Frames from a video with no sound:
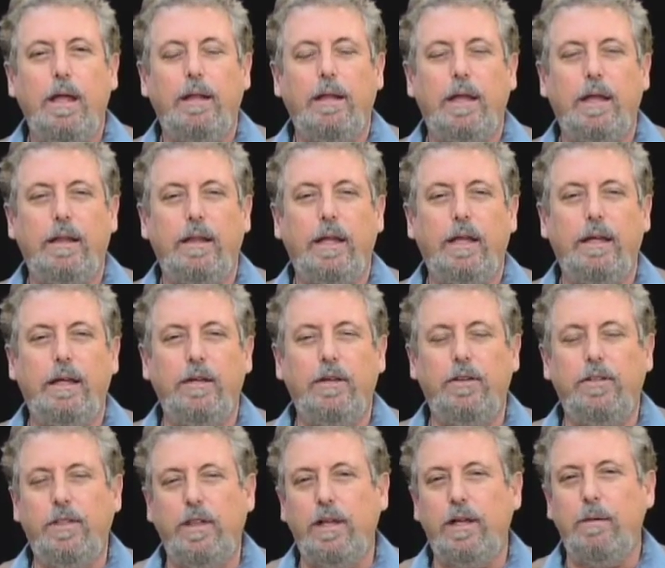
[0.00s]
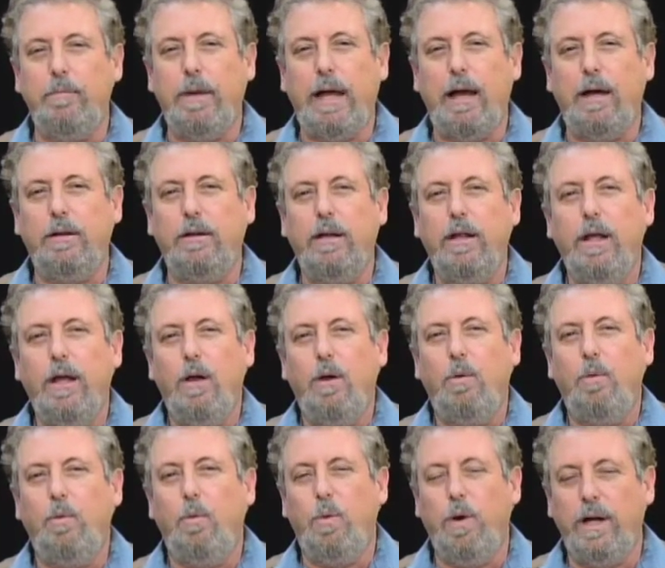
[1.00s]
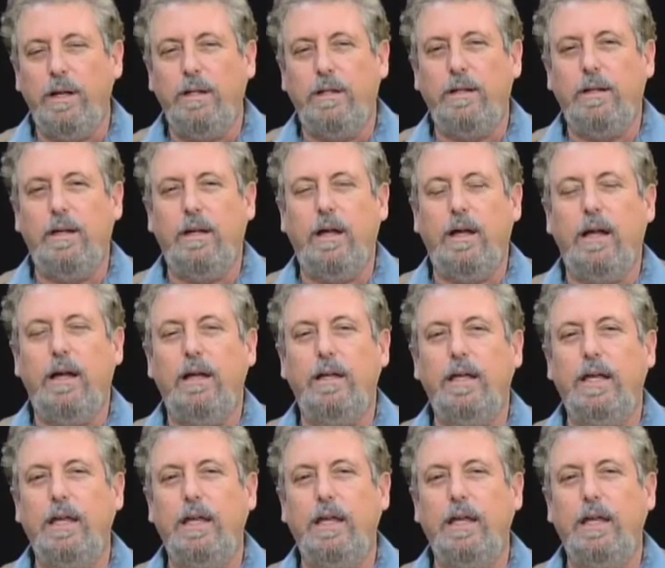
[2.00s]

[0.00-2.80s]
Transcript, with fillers: They, they need to think about what uh,